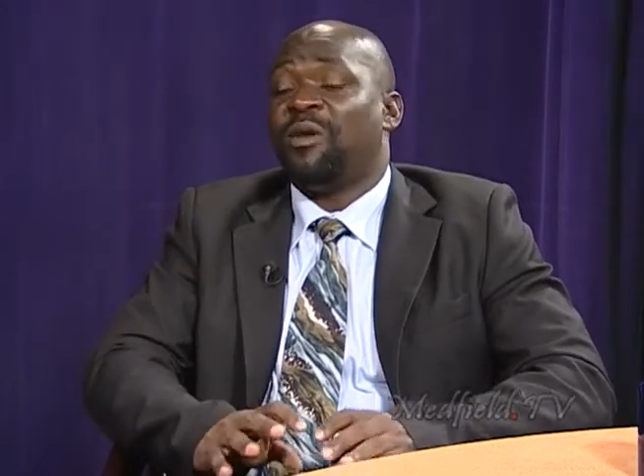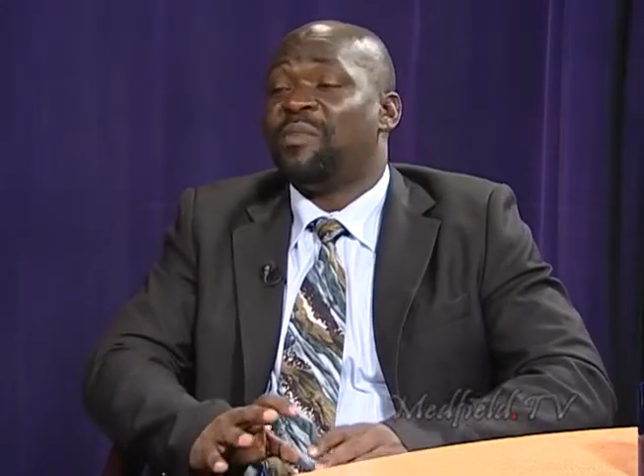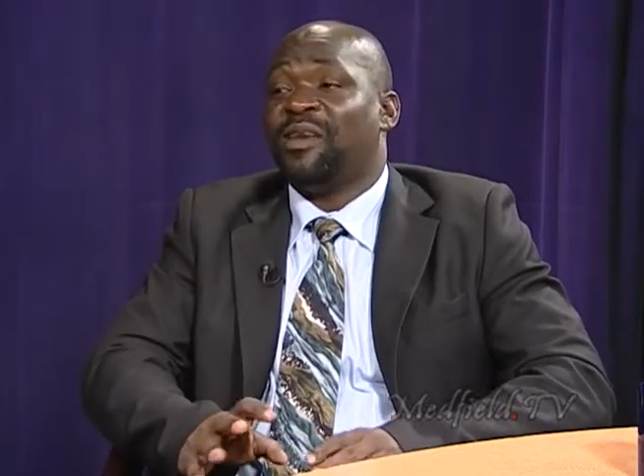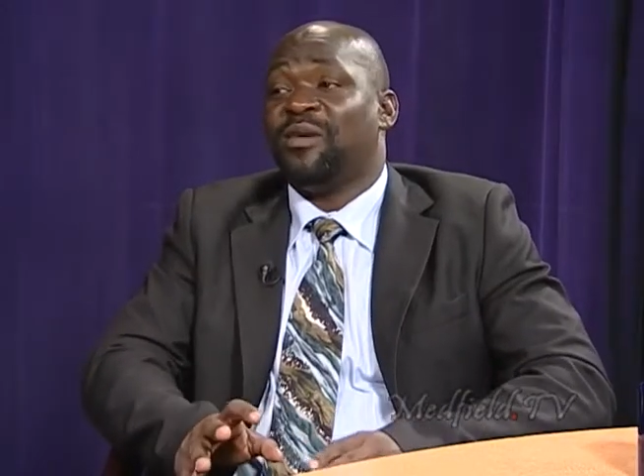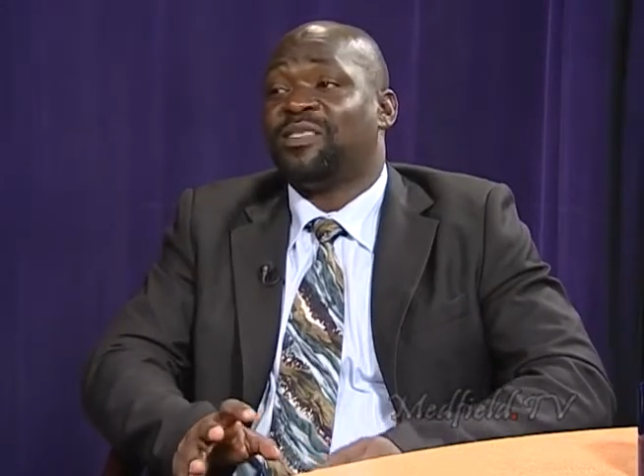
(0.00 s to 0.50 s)

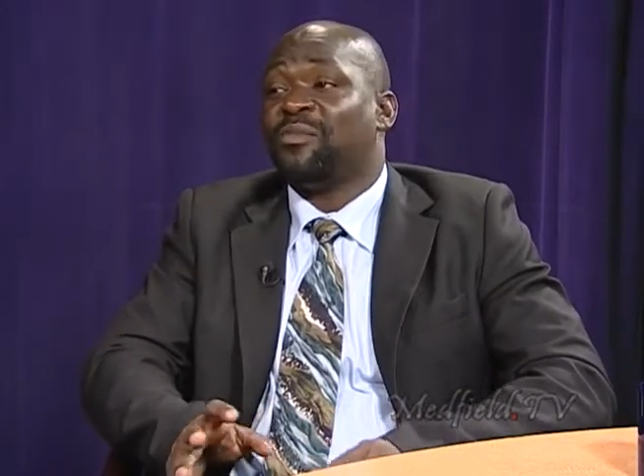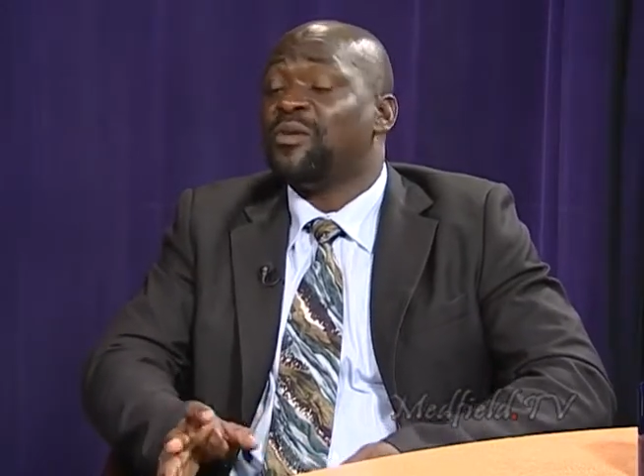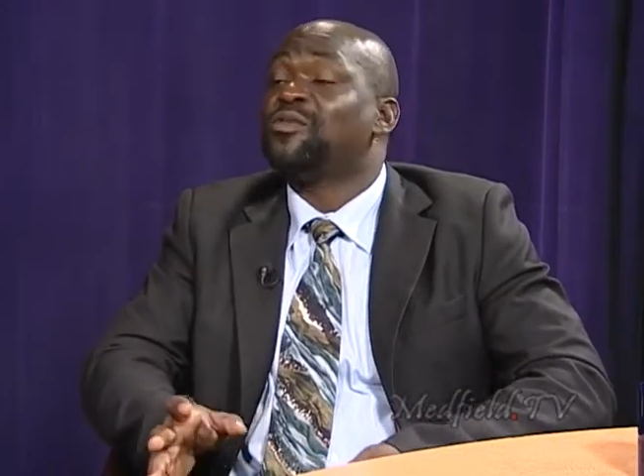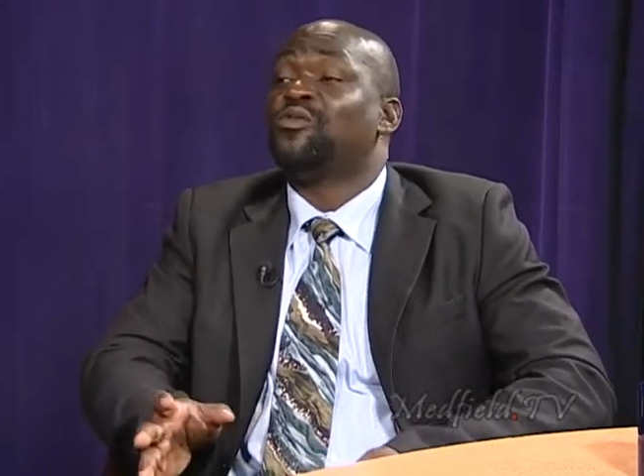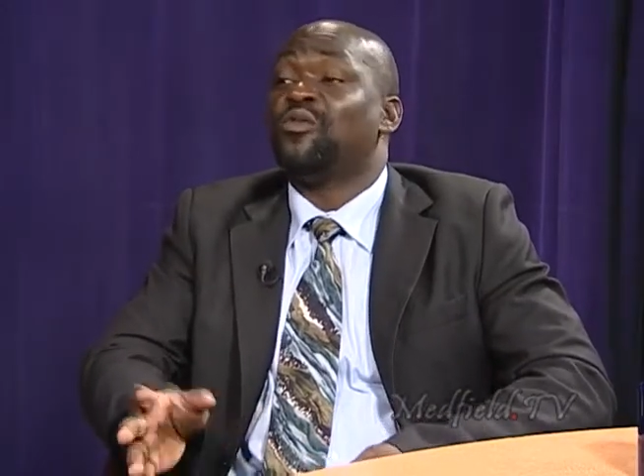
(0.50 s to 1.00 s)
women were
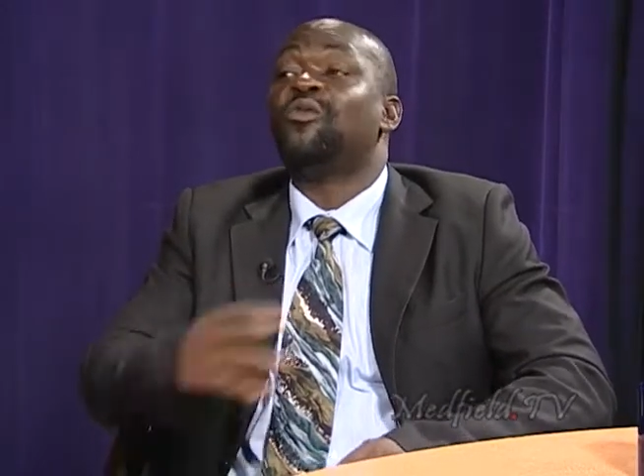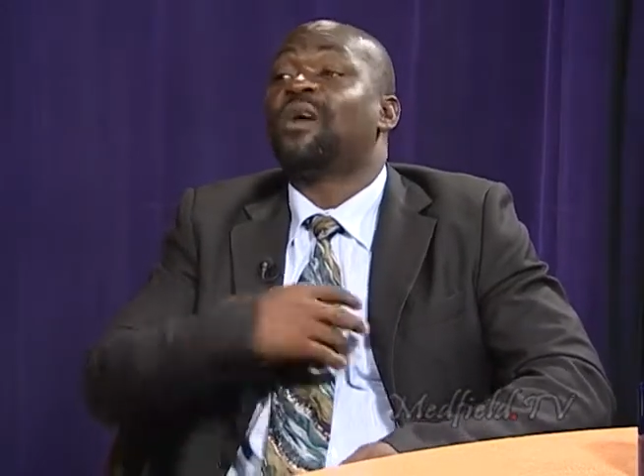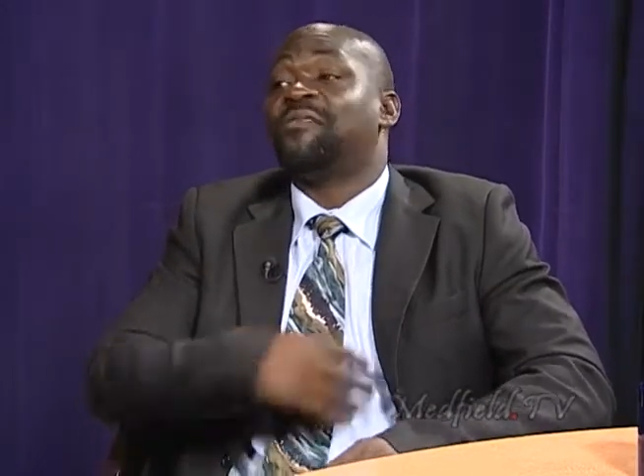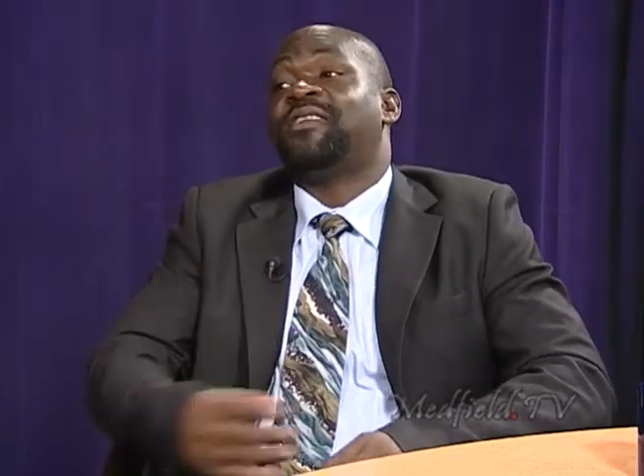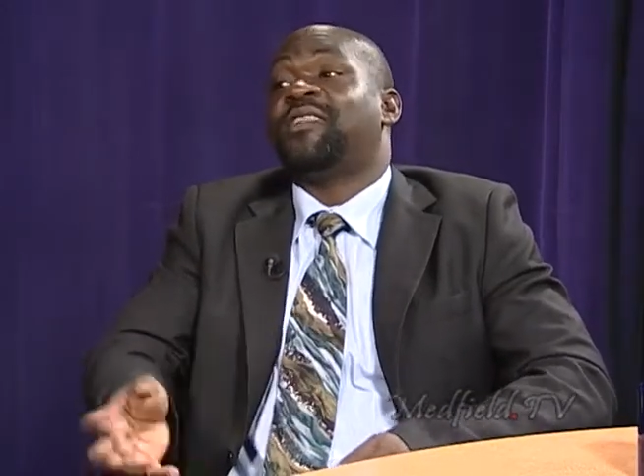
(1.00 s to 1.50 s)
supposed to
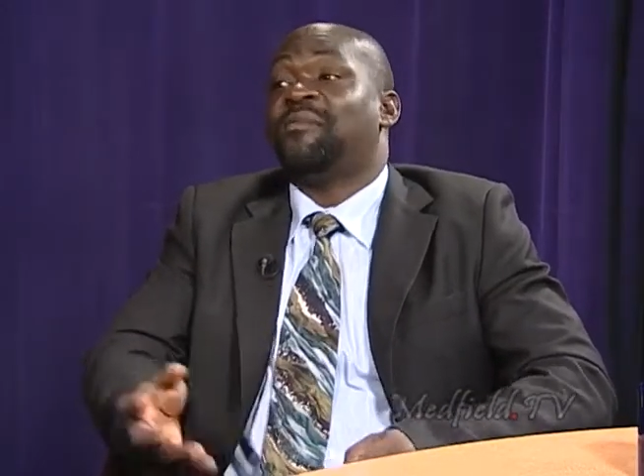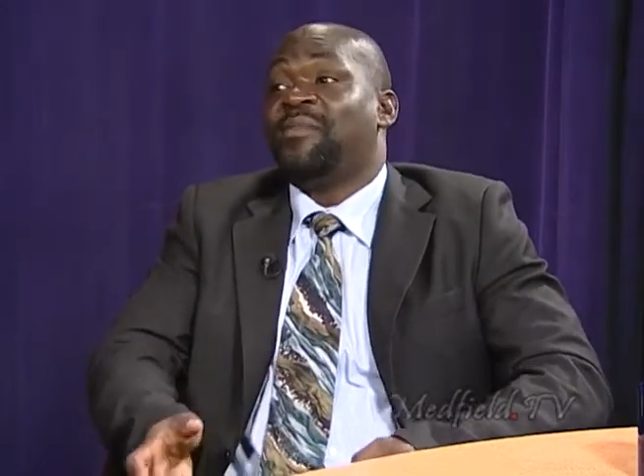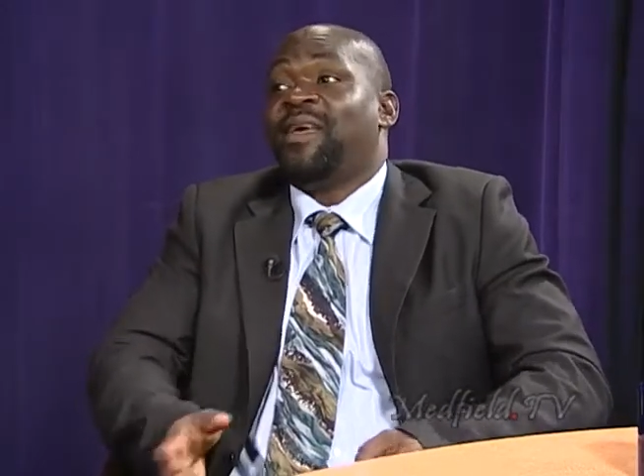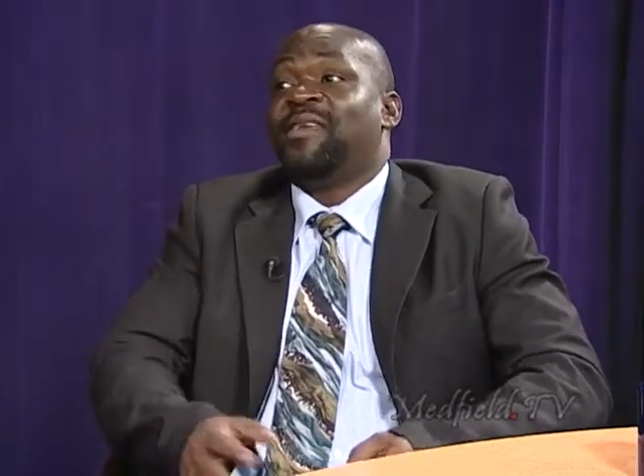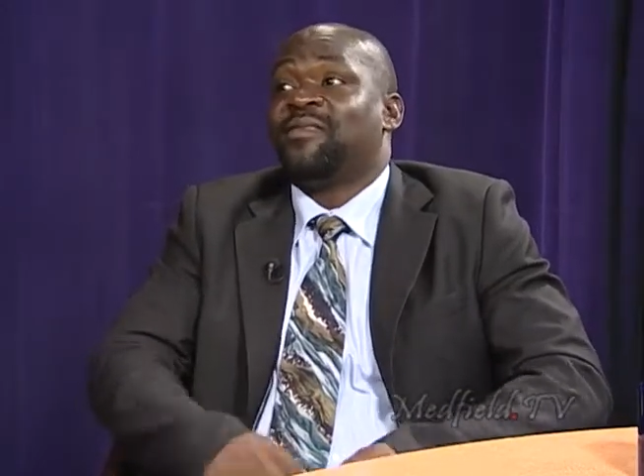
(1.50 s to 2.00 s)
look after the
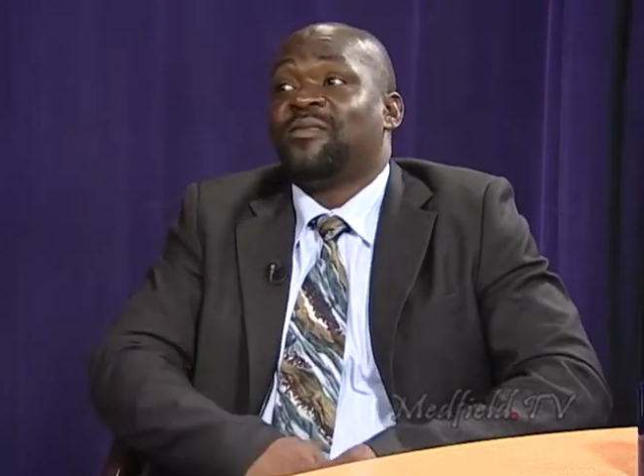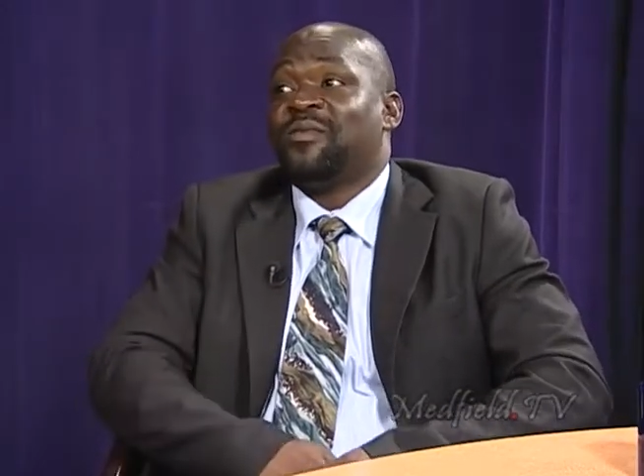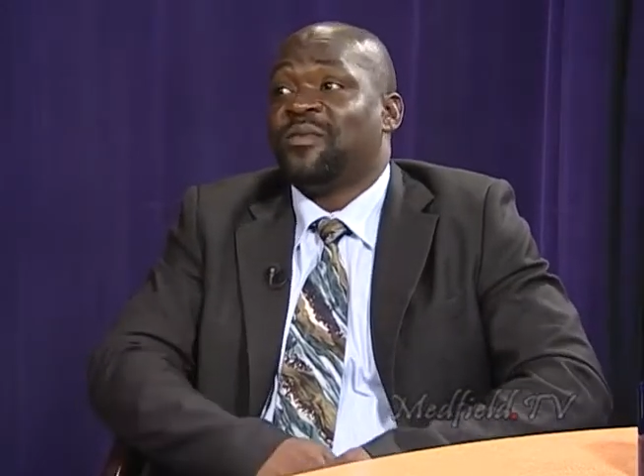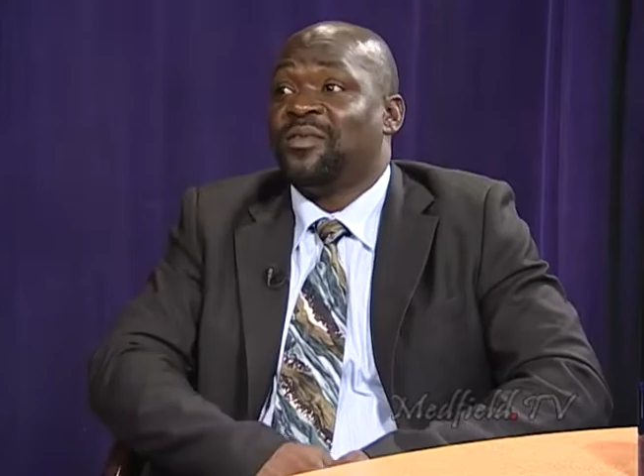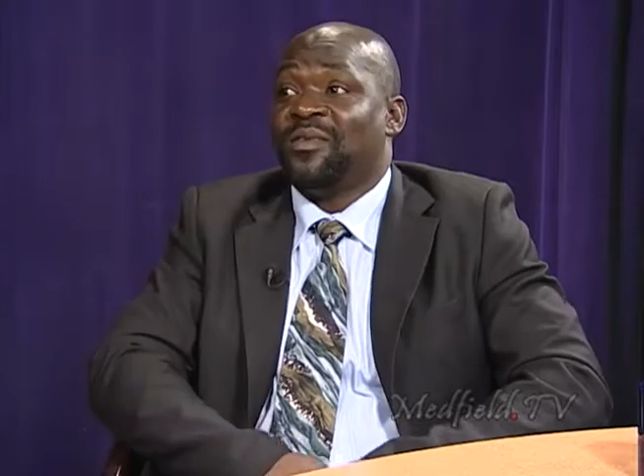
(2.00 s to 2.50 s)
men,
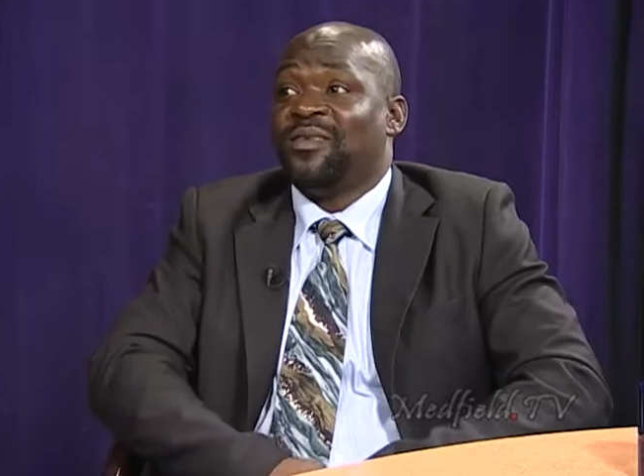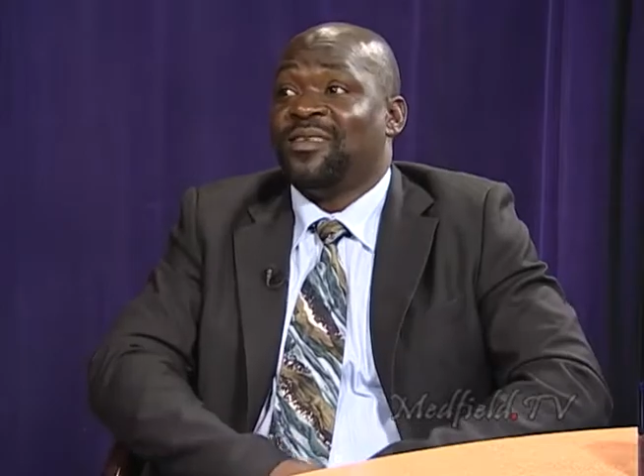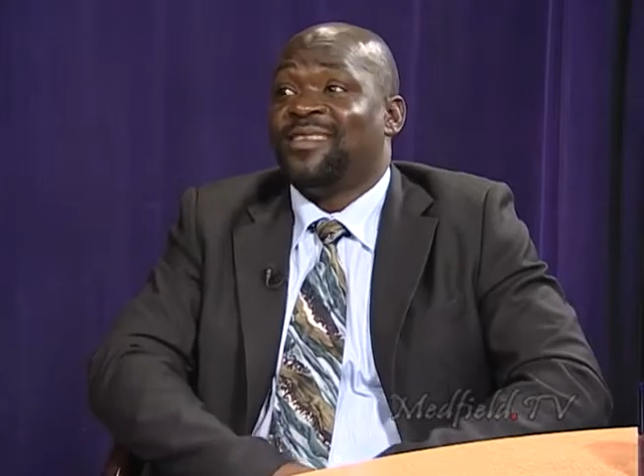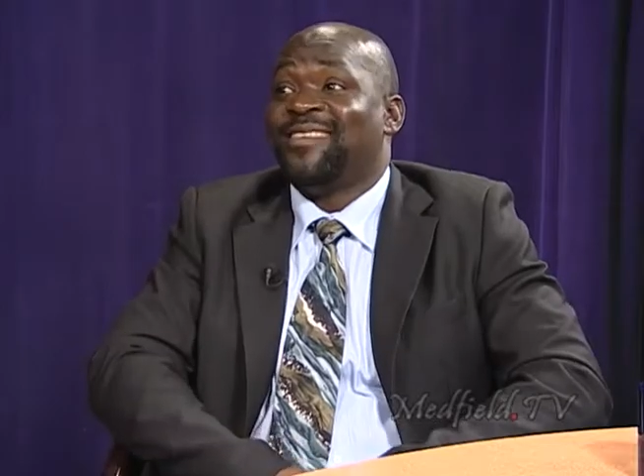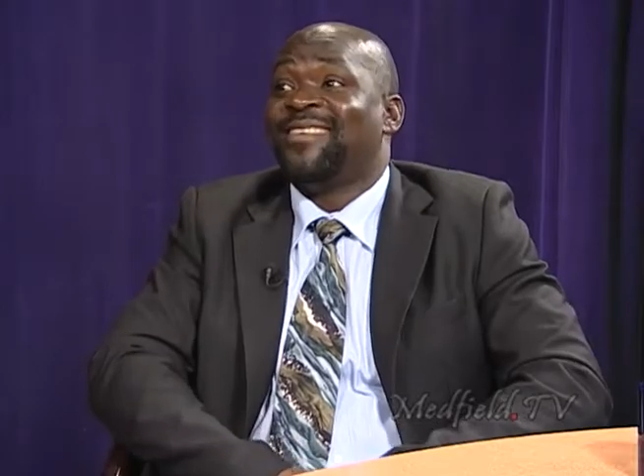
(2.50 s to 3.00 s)
so. Okay,